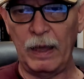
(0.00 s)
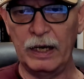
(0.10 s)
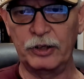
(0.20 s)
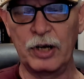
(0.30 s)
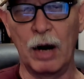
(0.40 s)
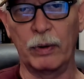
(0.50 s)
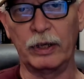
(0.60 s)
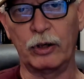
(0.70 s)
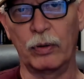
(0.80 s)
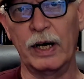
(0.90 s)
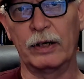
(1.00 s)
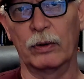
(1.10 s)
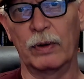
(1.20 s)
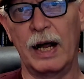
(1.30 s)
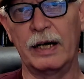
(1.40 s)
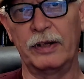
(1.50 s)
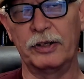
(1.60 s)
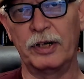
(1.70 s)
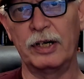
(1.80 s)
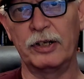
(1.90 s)
it's not really critical right at this
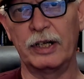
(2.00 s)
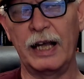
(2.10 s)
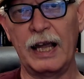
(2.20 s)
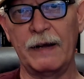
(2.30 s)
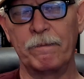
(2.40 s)
stage of the game.